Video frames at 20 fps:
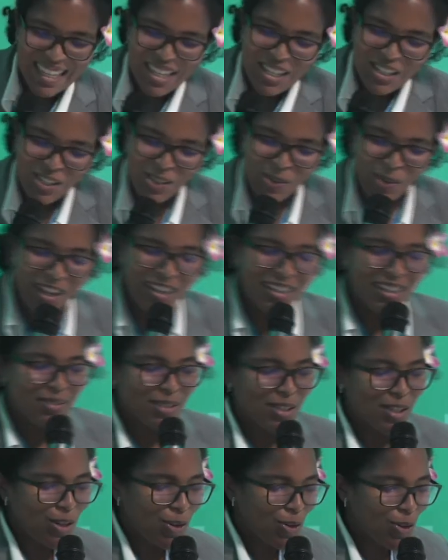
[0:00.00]
So welcome
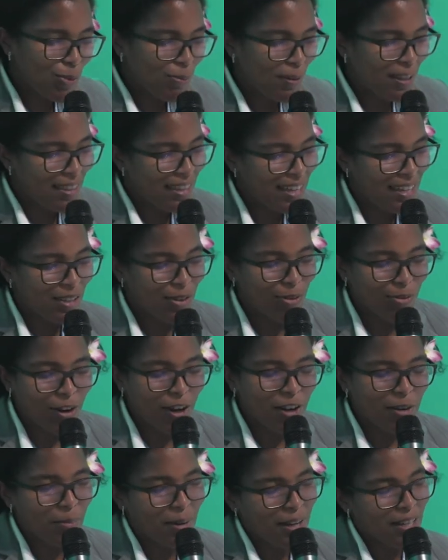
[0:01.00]
to the group, and thank you
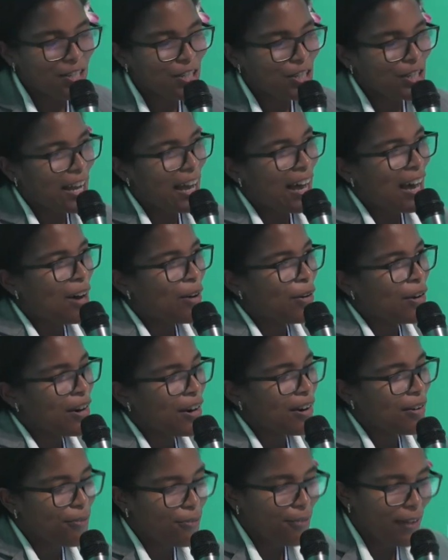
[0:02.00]
very much.
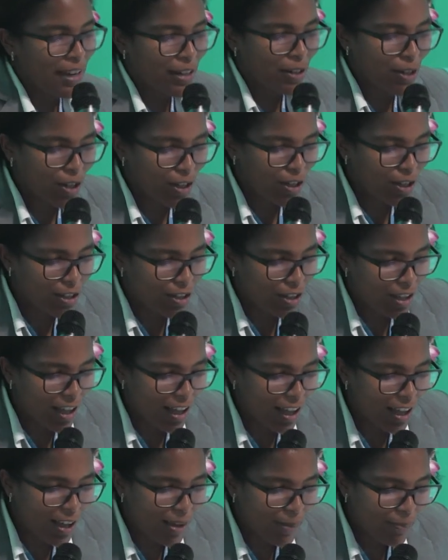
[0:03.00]
Our final
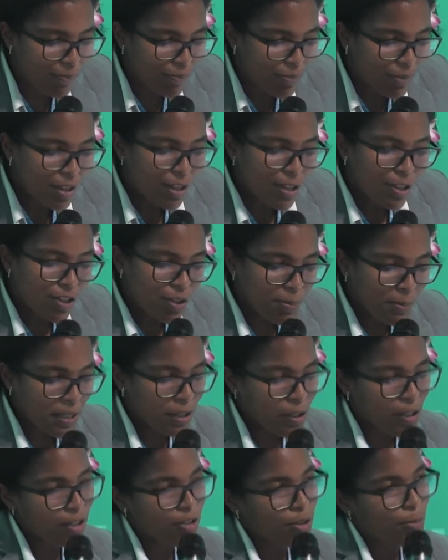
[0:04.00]

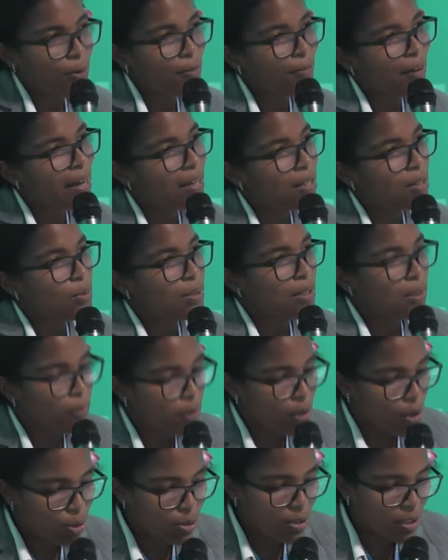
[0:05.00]
speaker to provide us with some
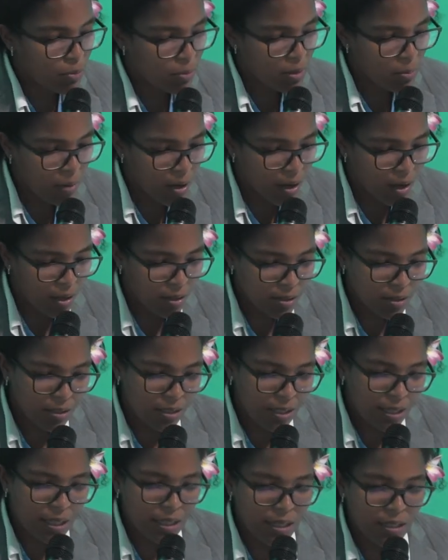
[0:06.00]
closing
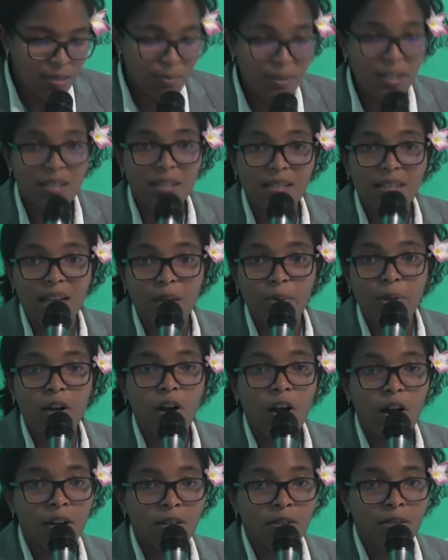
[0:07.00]
remarks is Mr. Selwyn
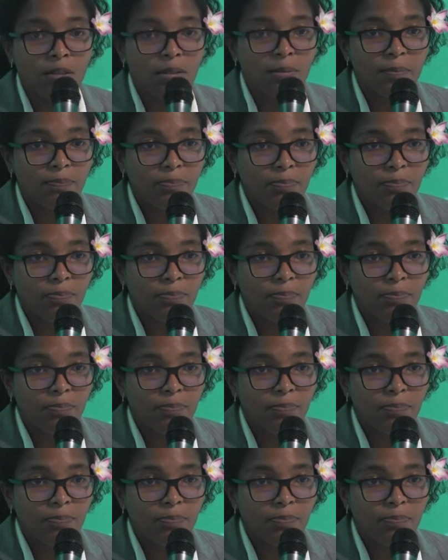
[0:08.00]
Hart.